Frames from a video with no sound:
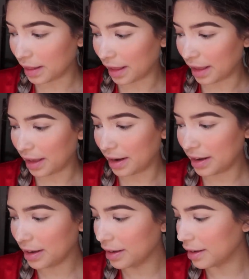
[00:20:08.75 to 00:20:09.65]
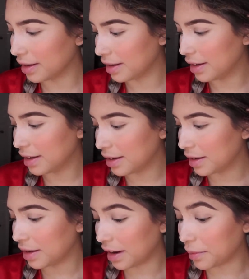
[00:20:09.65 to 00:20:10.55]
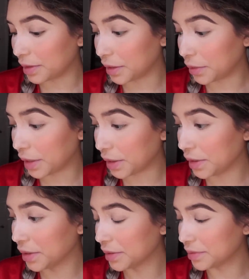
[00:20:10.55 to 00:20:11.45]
then I really don't care.